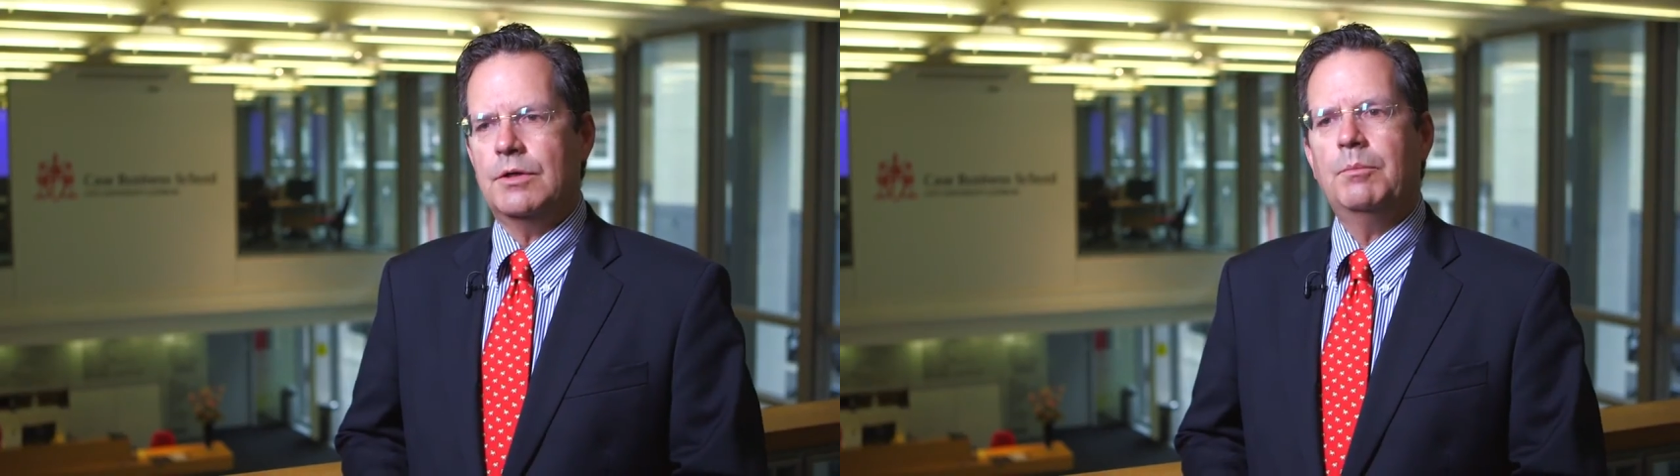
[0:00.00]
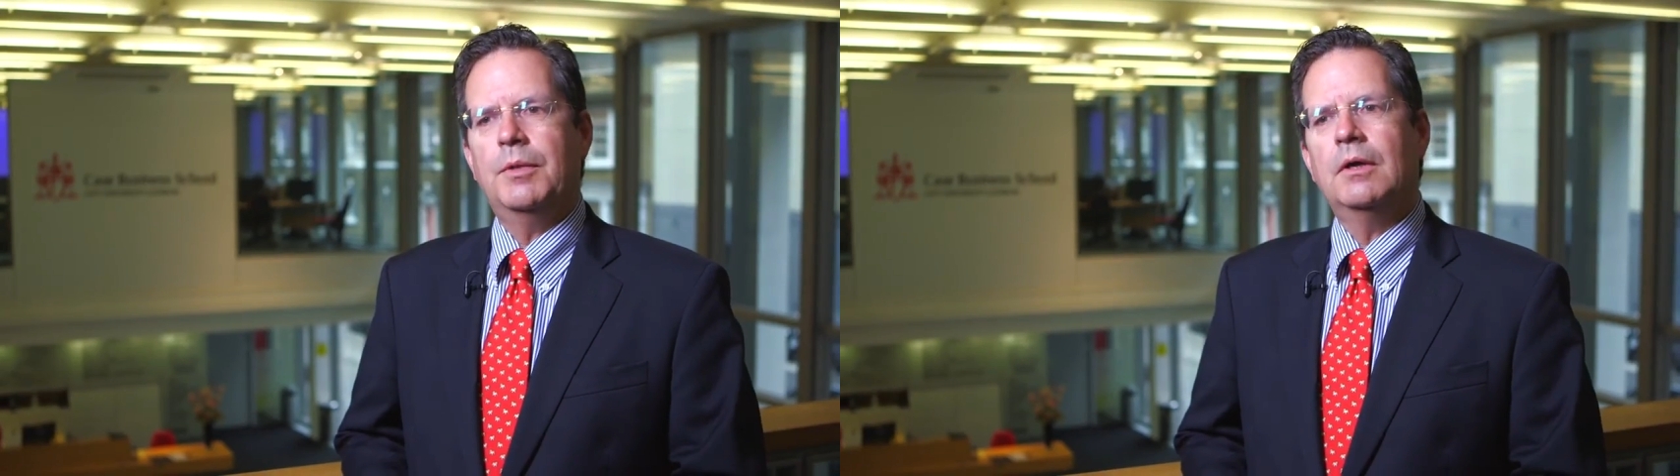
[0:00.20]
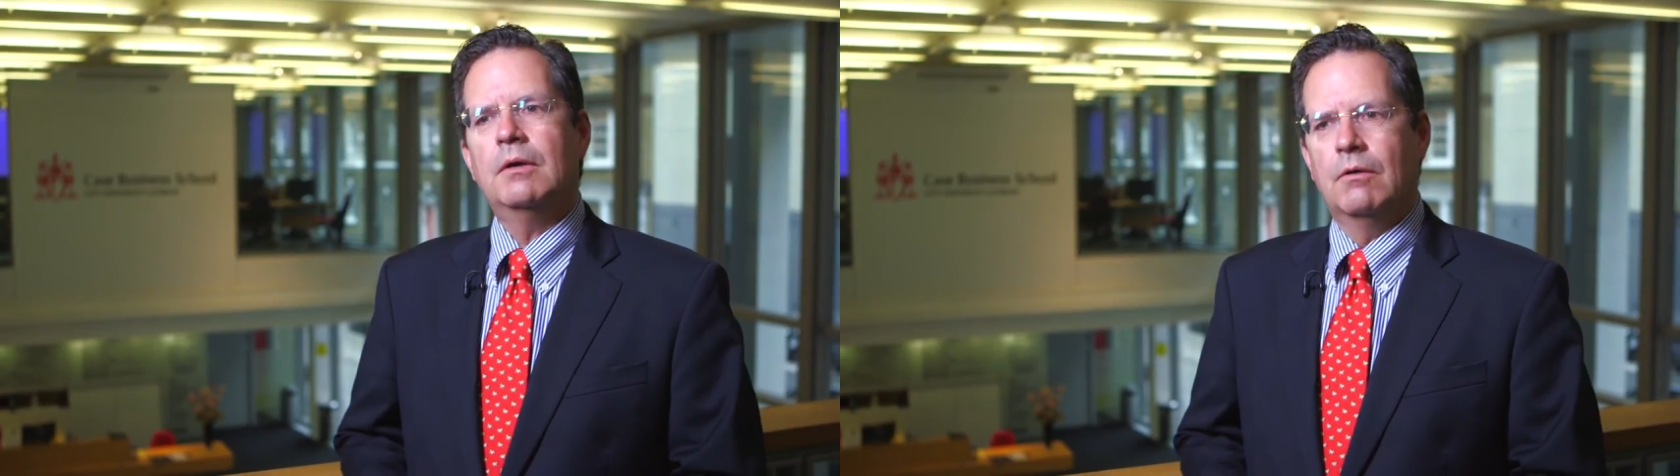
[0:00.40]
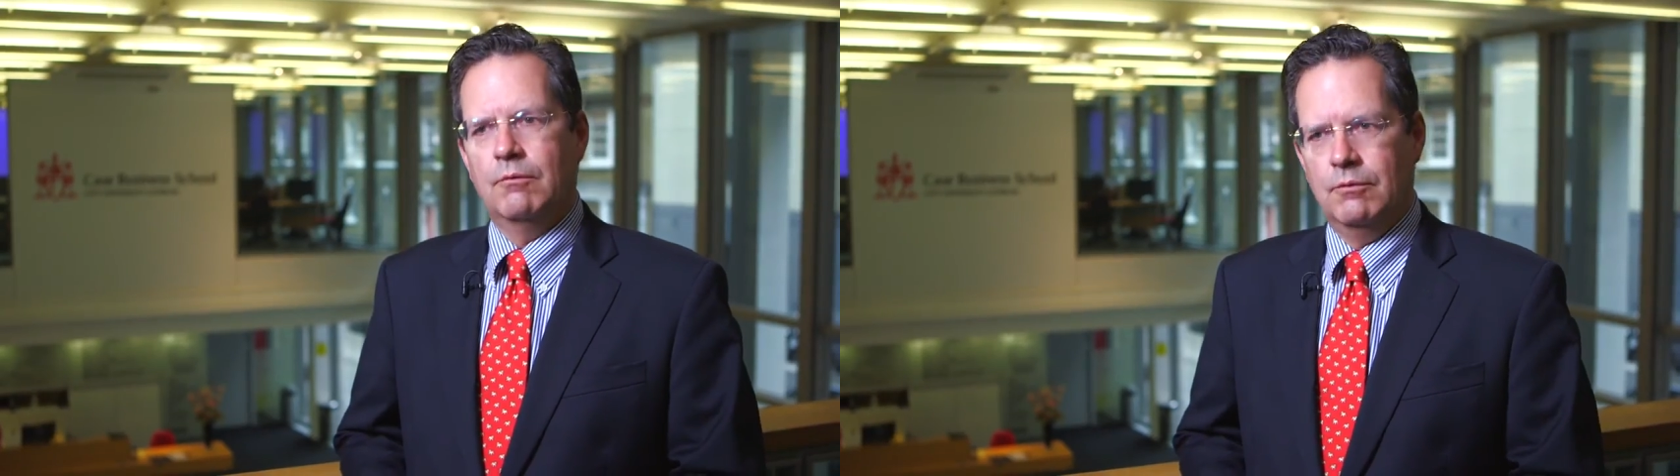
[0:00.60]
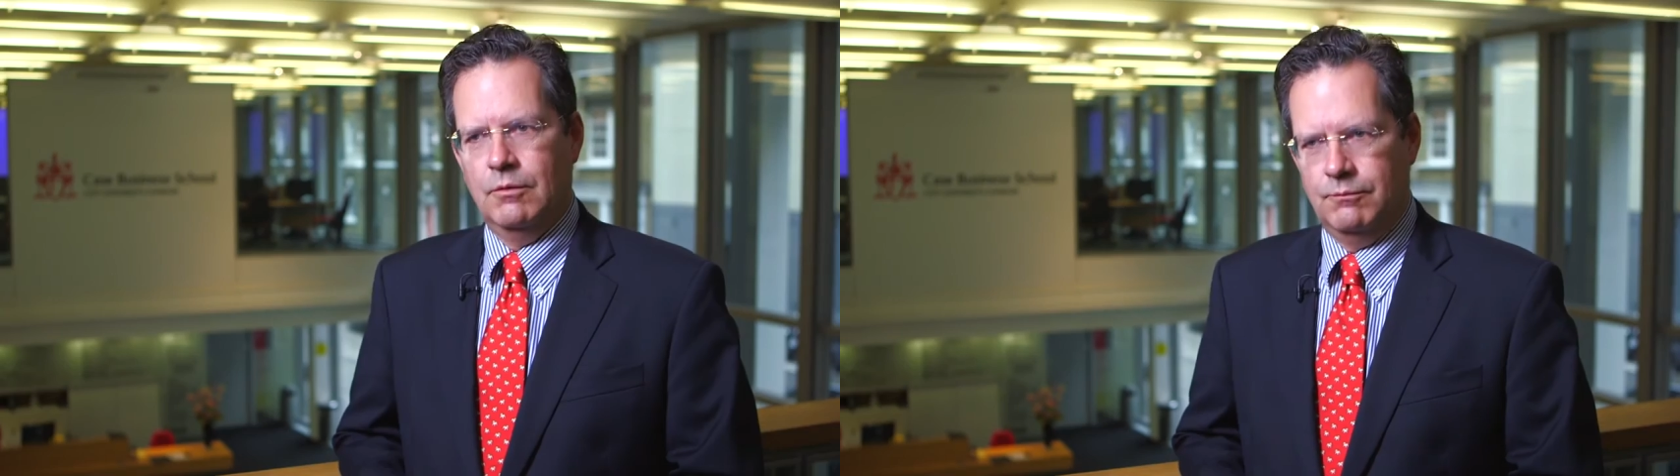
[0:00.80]
jump in
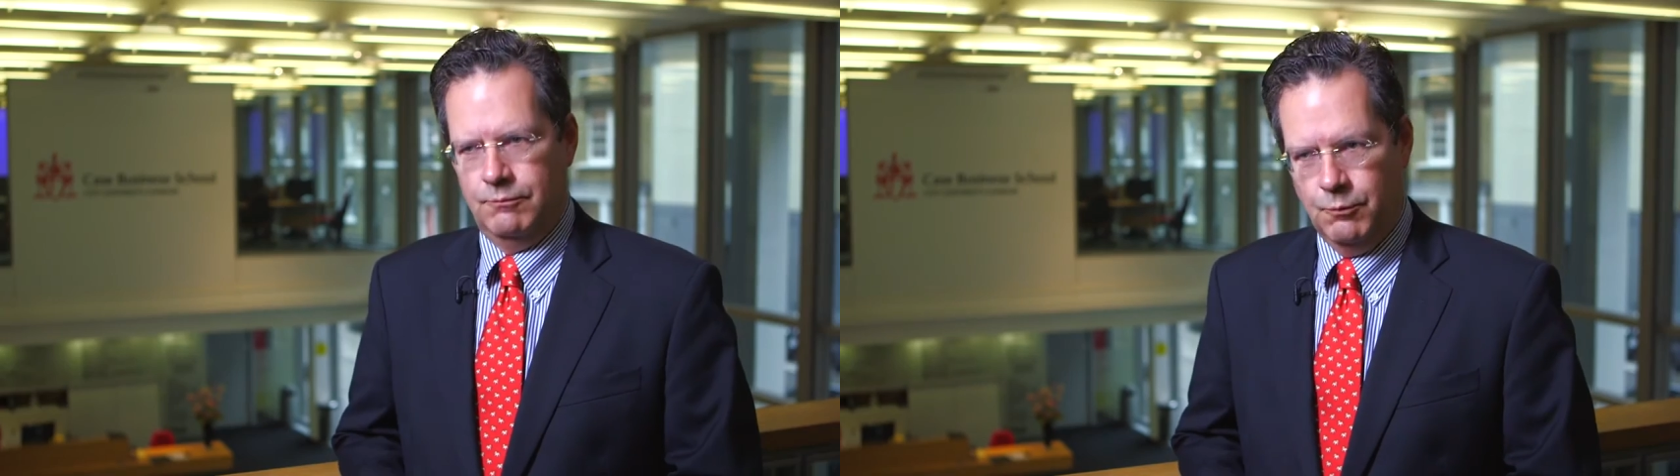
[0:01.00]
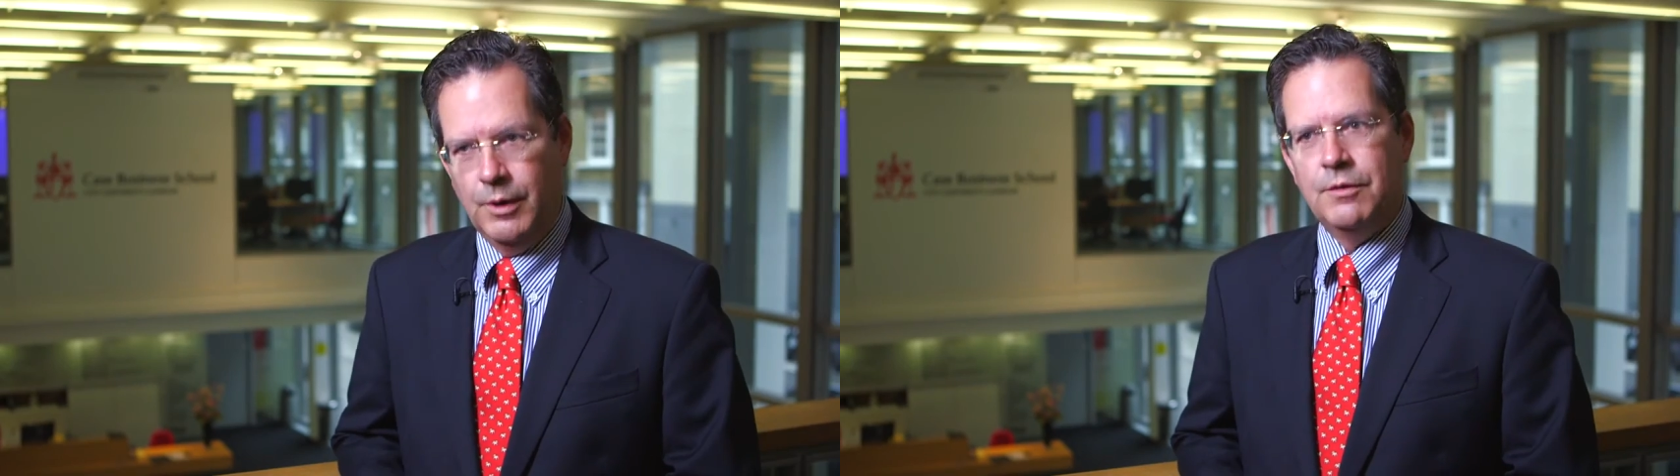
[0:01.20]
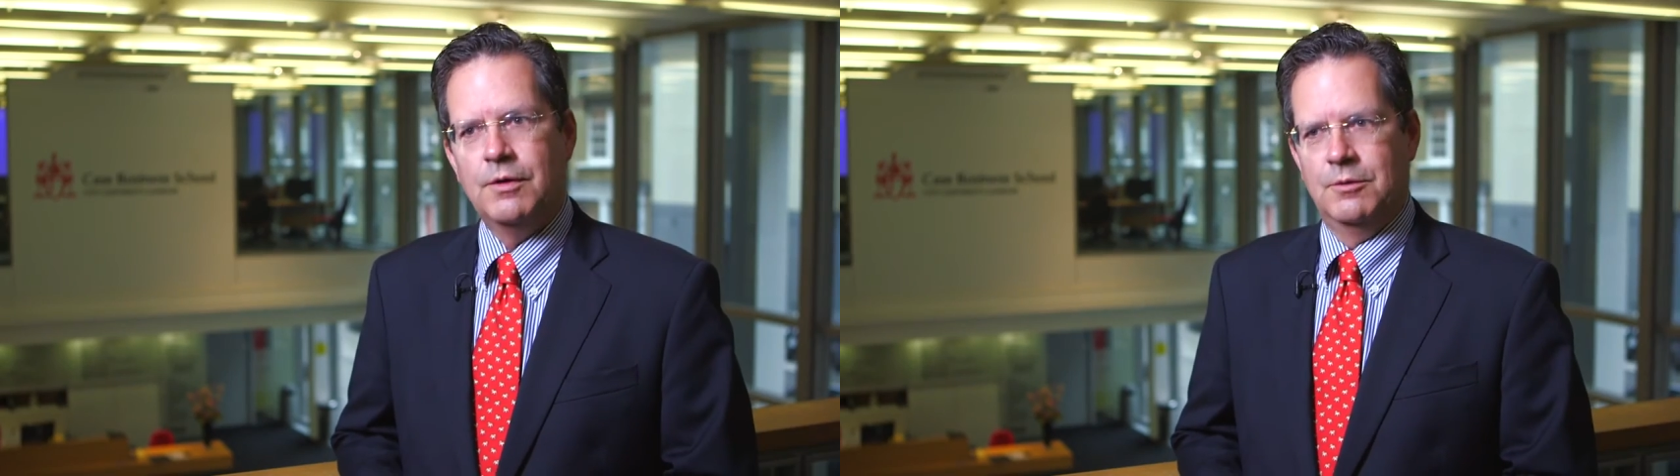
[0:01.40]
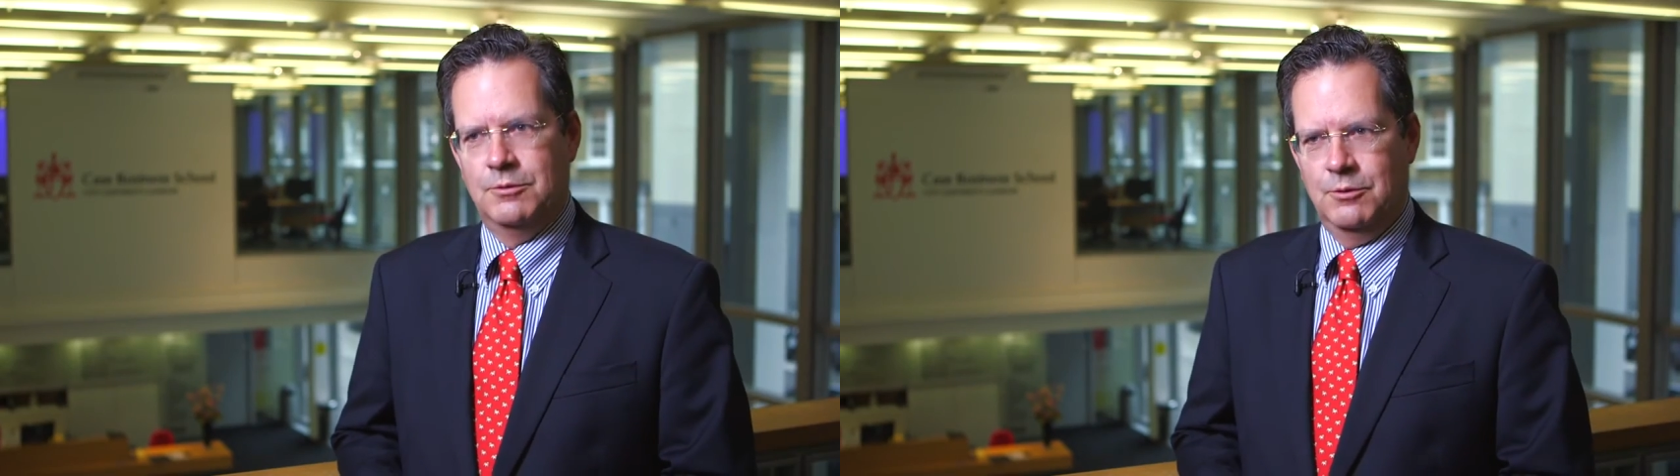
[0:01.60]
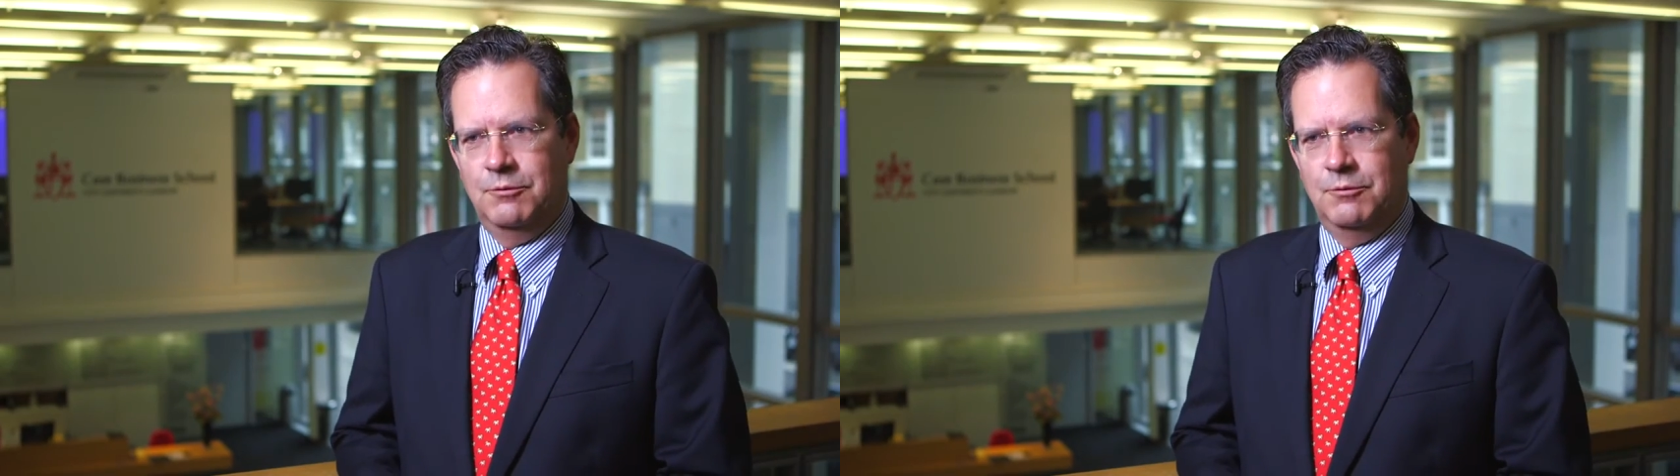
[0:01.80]
with 2